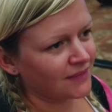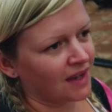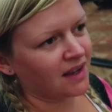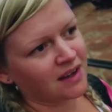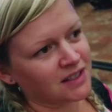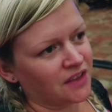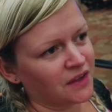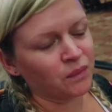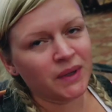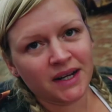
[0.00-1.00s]
because I
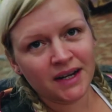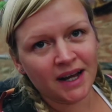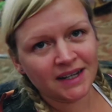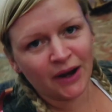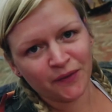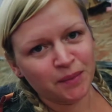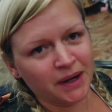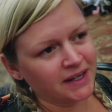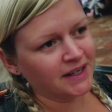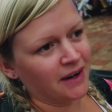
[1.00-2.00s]
think we can uh, get on the
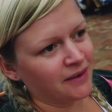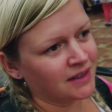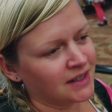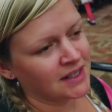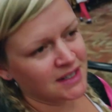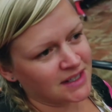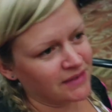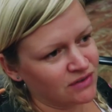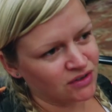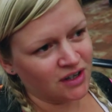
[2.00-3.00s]
plane now.
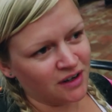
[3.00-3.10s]
Stephen's running